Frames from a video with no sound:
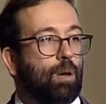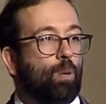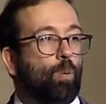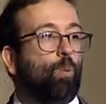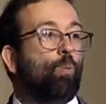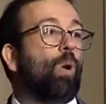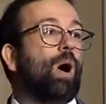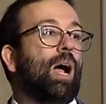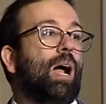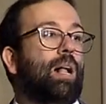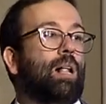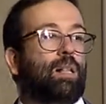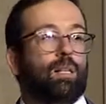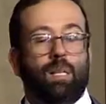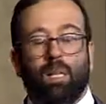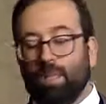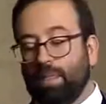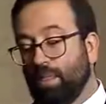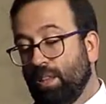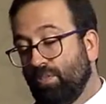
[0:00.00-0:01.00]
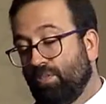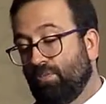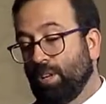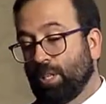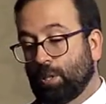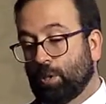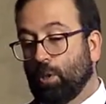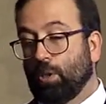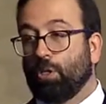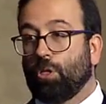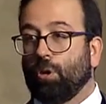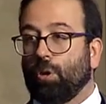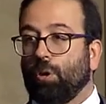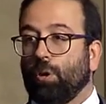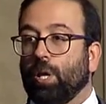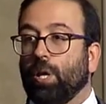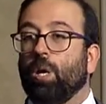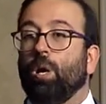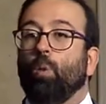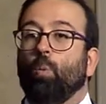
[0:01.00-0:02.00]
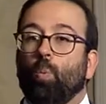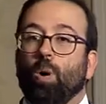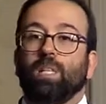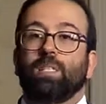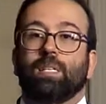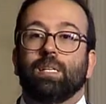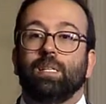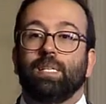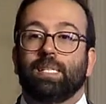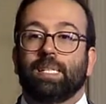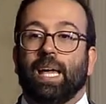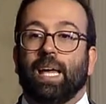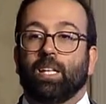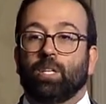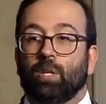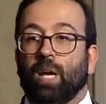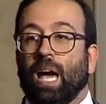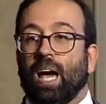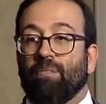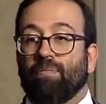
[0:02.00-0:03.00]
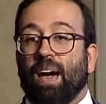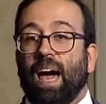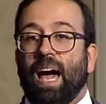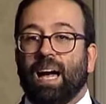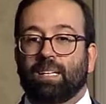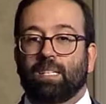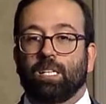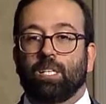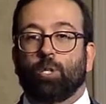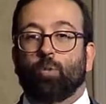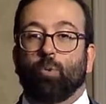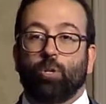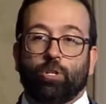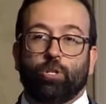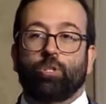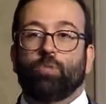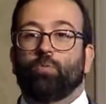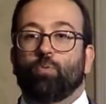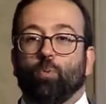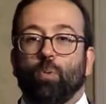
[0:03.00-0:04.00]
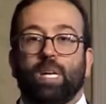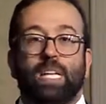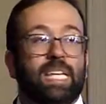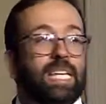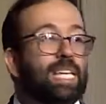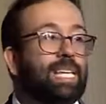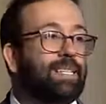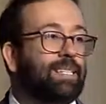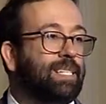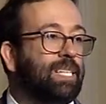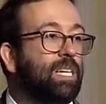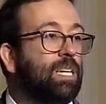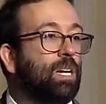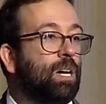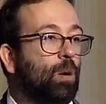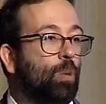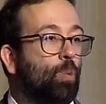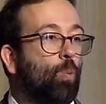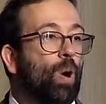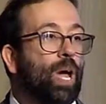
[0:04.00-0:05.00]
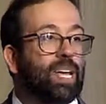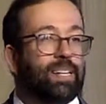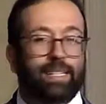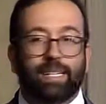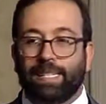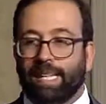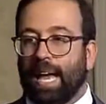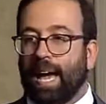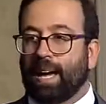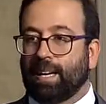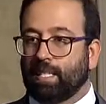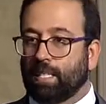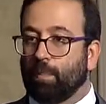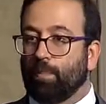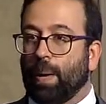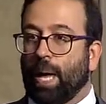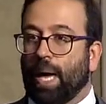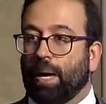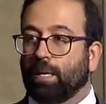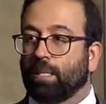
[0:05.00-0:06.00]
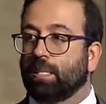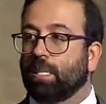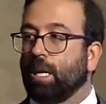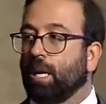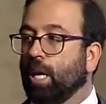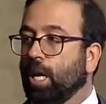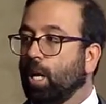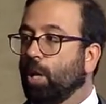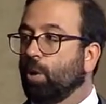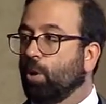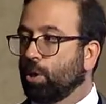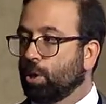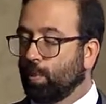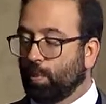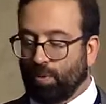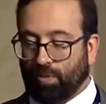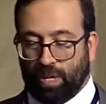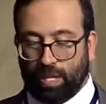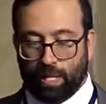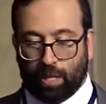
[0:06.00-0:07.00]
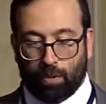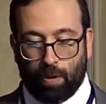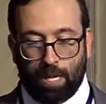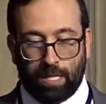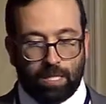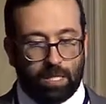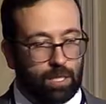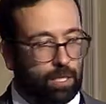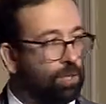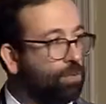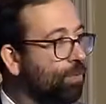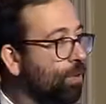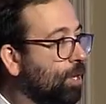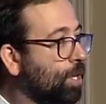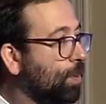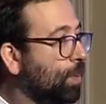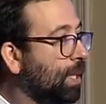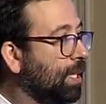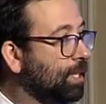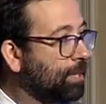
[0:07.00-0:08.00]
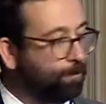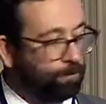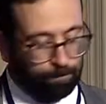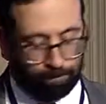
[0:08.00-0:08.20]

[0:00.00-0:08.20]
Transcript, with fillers: while the fiscal authority wants instead to have access to, a, to an easy way to tax the banks in order to prevent a crisis in the first place.